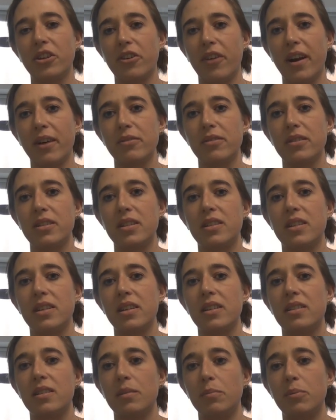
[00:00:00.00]
the ground
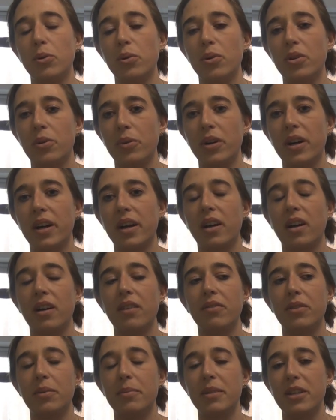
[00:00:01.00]
to support the work
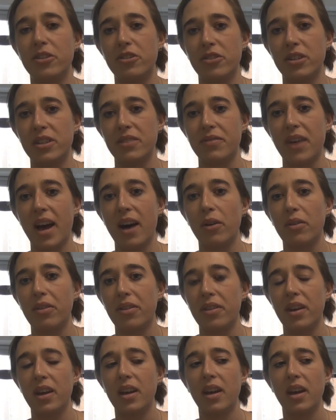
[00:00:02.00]
of the Ministries of
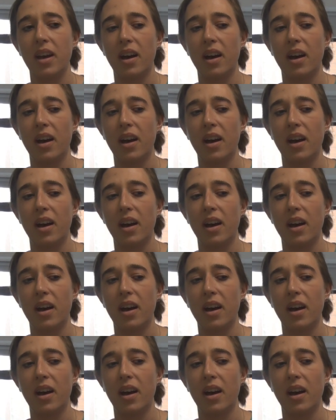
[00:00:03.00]
Health